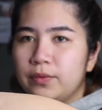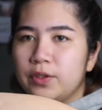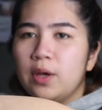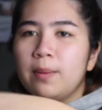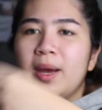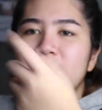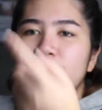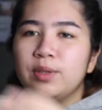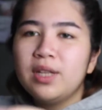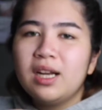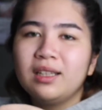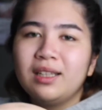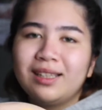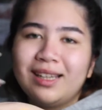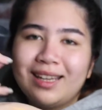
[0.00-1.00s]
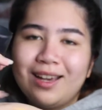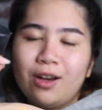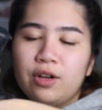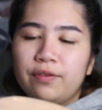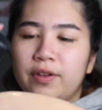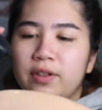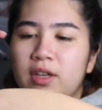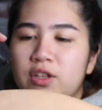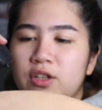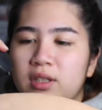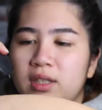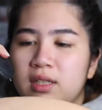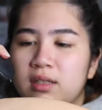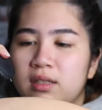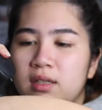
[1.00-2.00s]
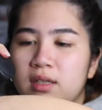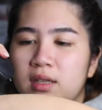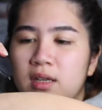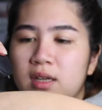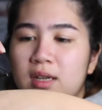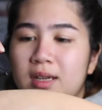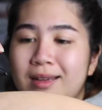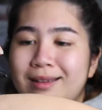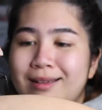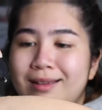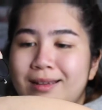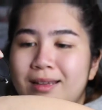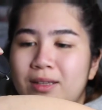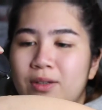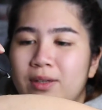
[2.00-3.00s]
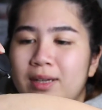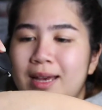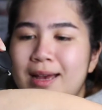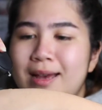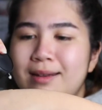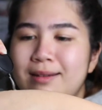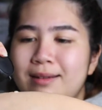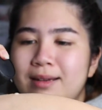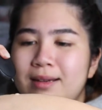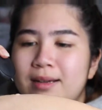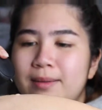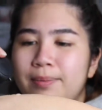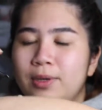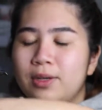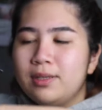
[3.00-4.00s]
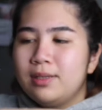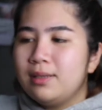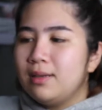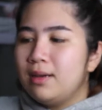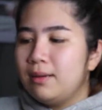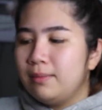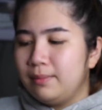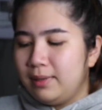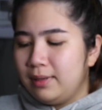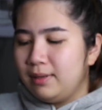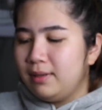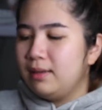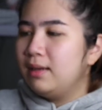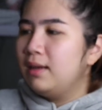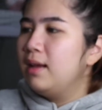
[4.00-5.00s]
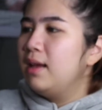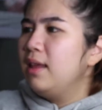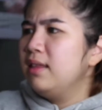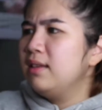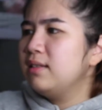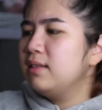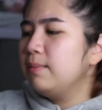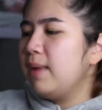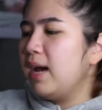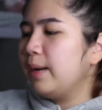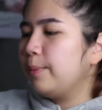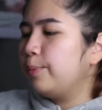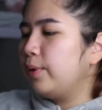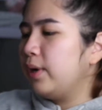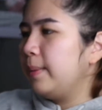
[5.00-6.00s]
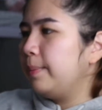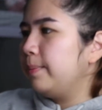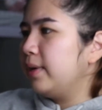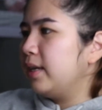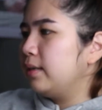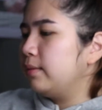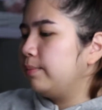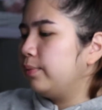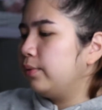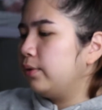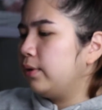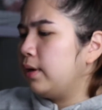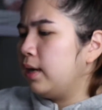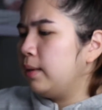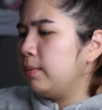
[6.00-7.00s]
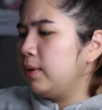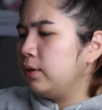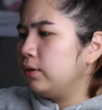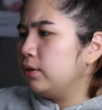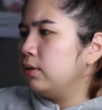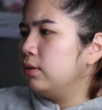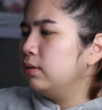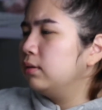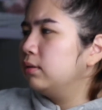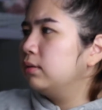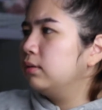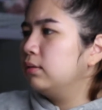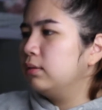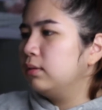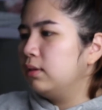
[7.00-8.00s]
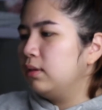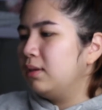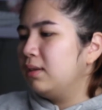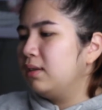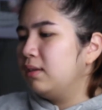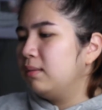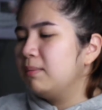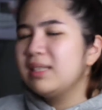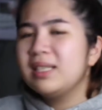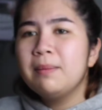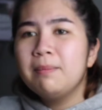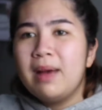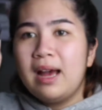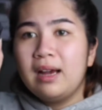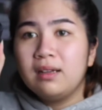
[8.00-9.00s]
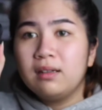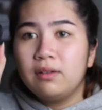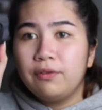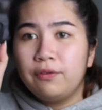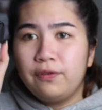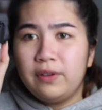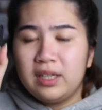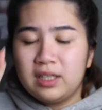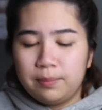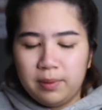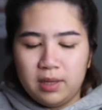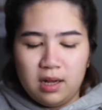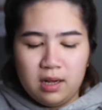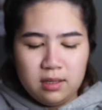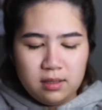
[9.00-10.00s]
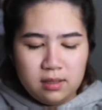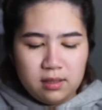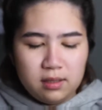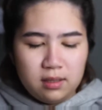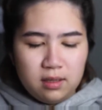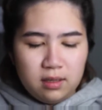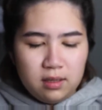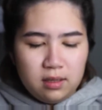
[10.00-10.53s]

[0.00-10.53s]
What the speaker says: So imagine mo na lang naglagay ako ng foundation tas. You kinda put some, this is the MAC Prep and Prime, ano to? Basta MAC Fix Plus.